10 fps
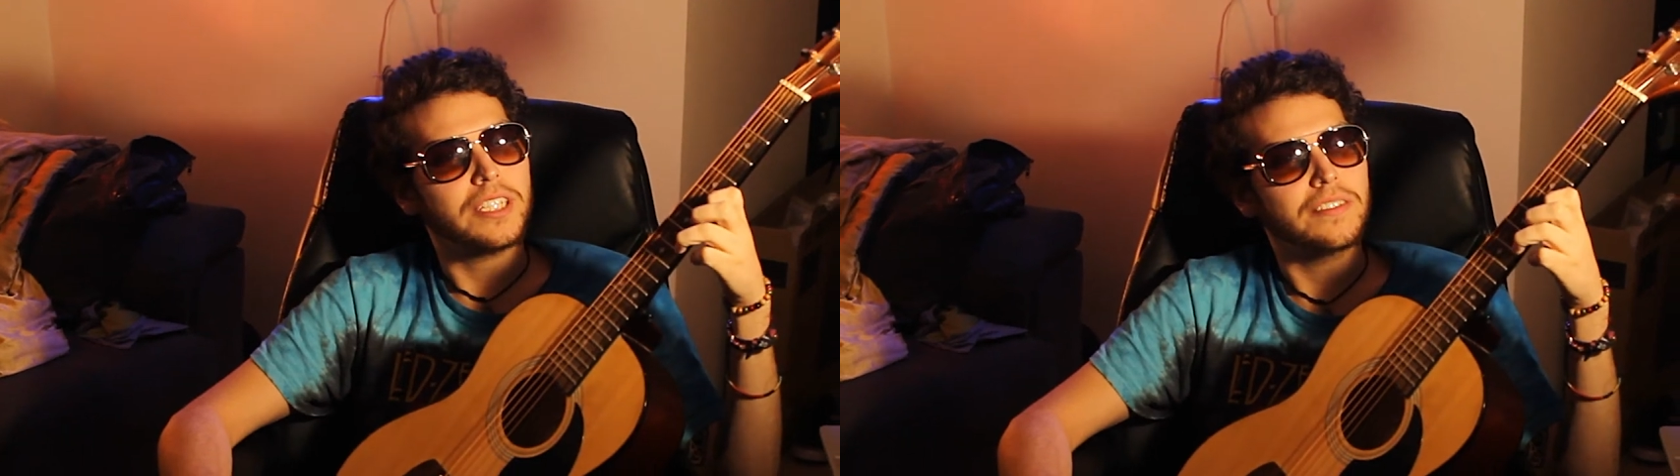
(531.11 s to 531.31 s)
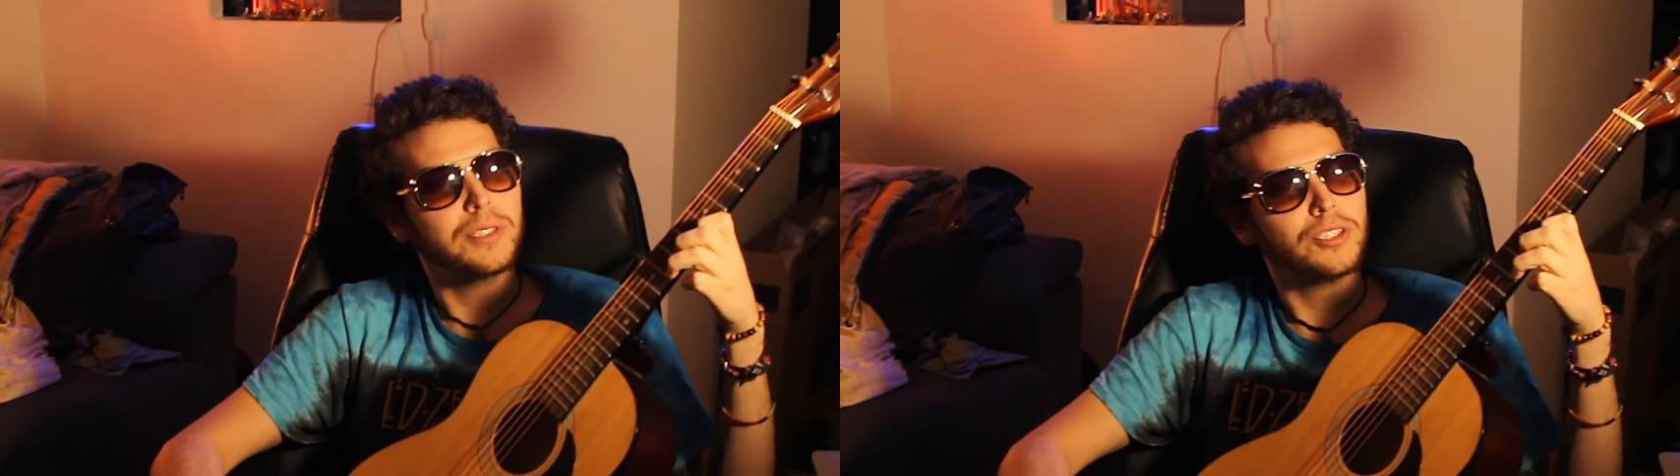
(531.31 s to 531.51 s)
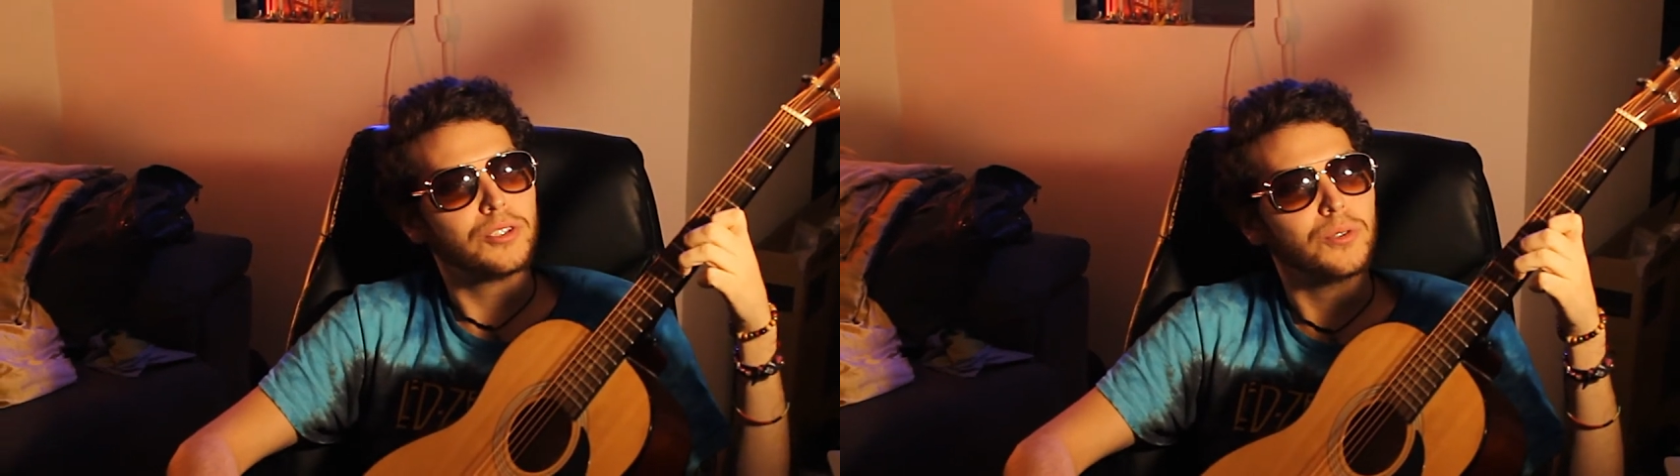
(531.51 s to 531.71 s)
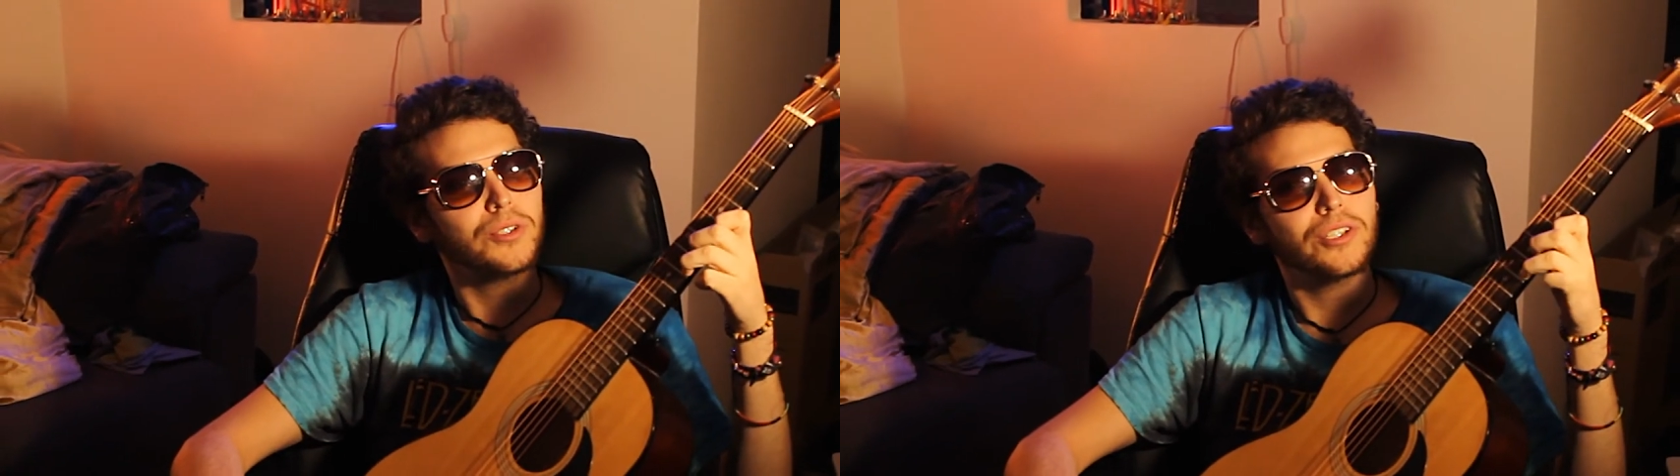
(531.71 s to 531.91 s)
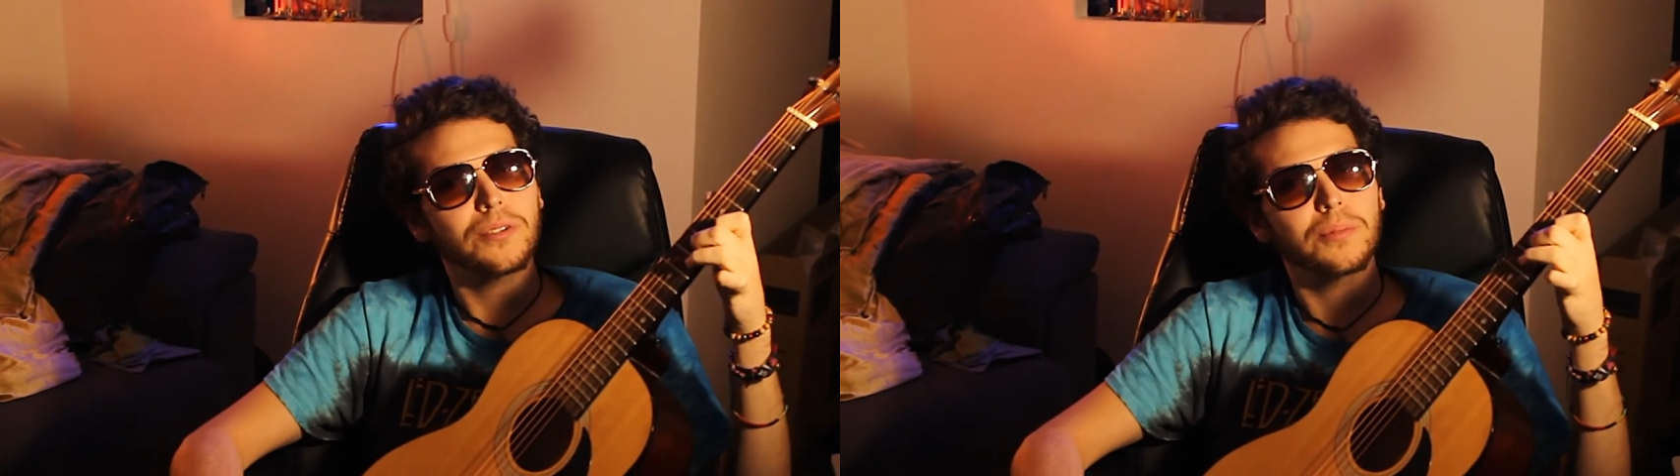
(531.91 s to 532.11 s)
give me a
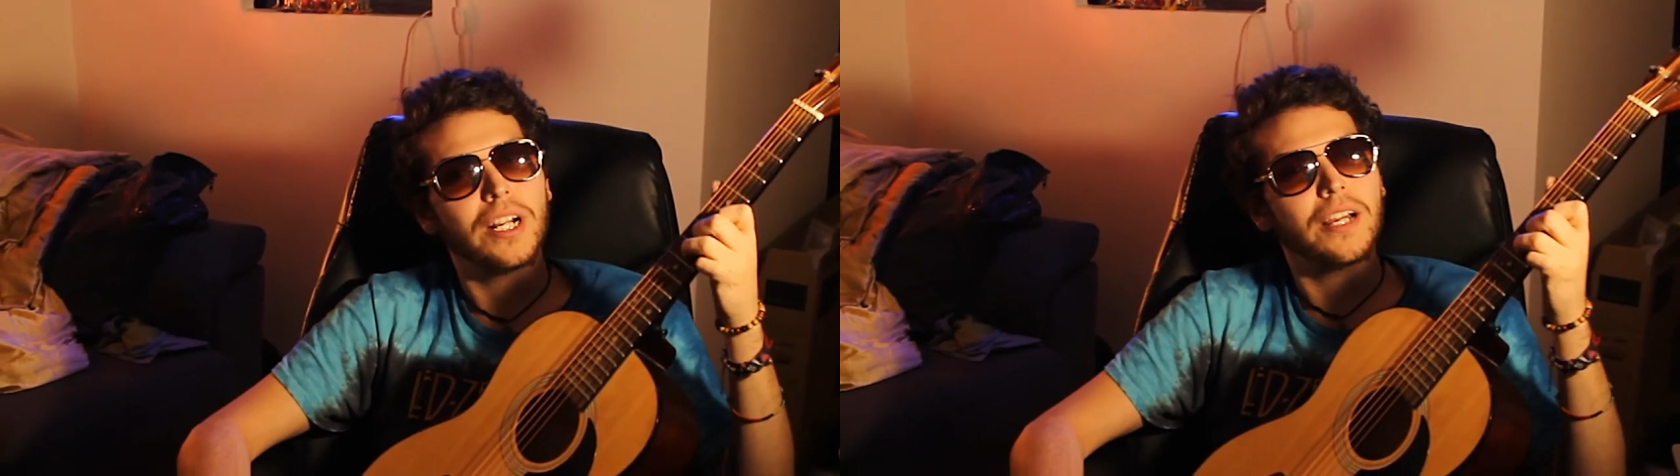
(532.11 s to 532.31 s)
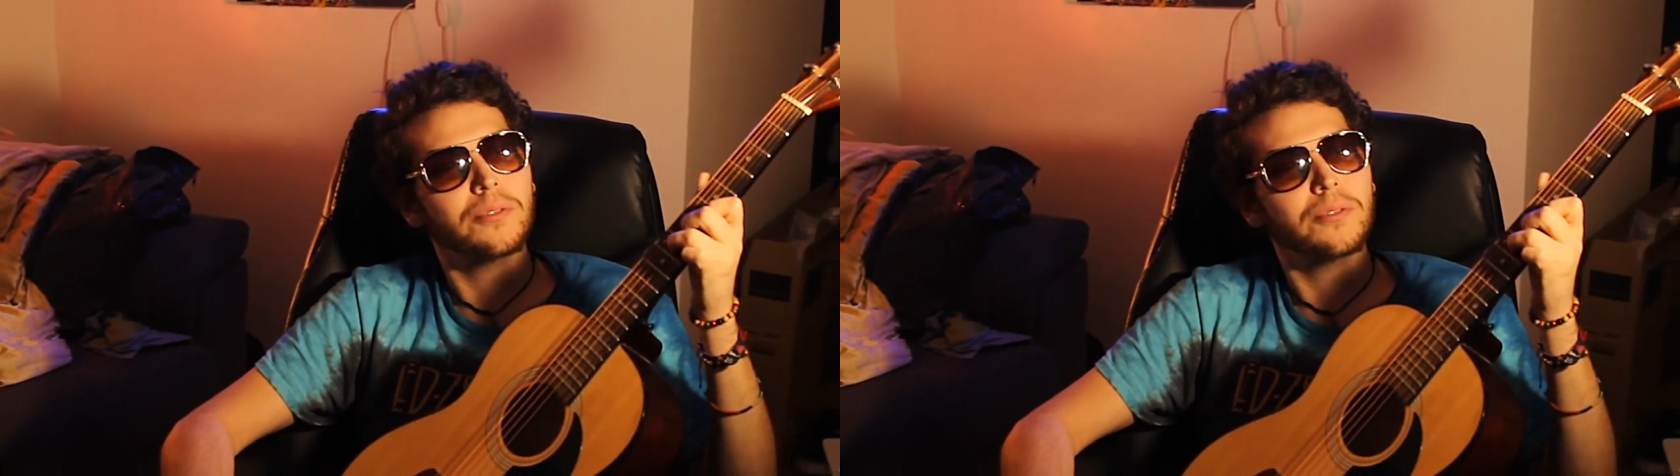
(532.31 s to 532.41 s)
studio but I